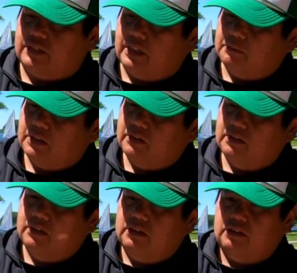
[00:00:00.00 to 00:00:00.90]
time.
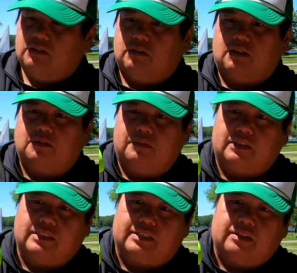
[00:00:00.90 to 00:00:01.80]
So it comes with
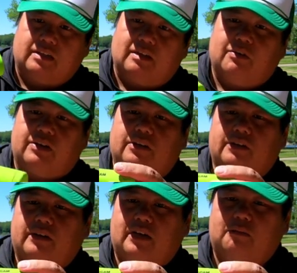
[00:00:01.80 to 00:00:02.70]
the Tactacam camera here,
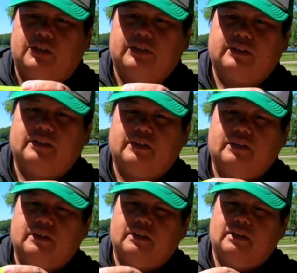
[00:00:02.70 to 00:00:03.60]
the camera.
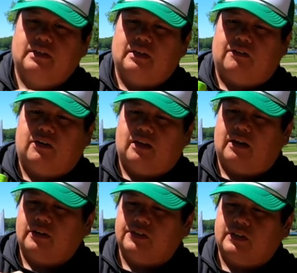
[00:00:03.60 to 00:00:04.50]
I've heard a
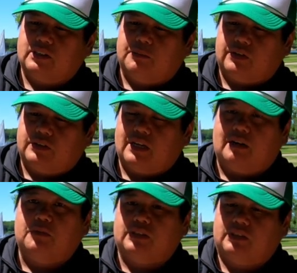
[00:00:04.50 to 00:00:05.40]
lot of good things about these
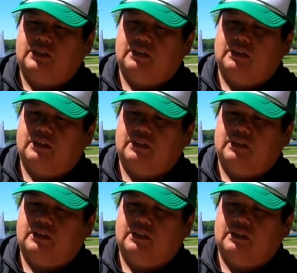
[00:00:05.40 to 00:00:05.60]
cameras.